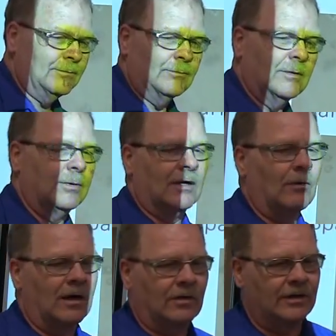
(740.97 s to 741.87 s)
put a plug
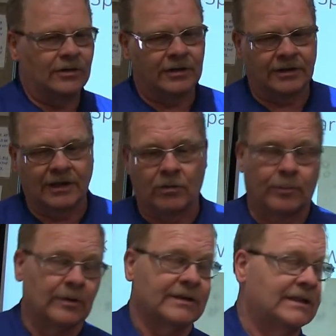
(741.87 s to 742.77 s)
wire on it, you're good to go, or
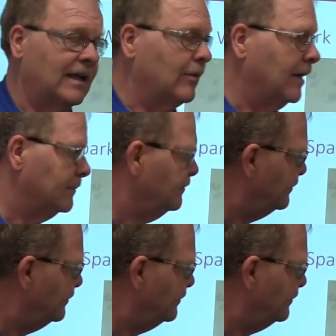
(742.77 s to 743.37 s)
put a set on it.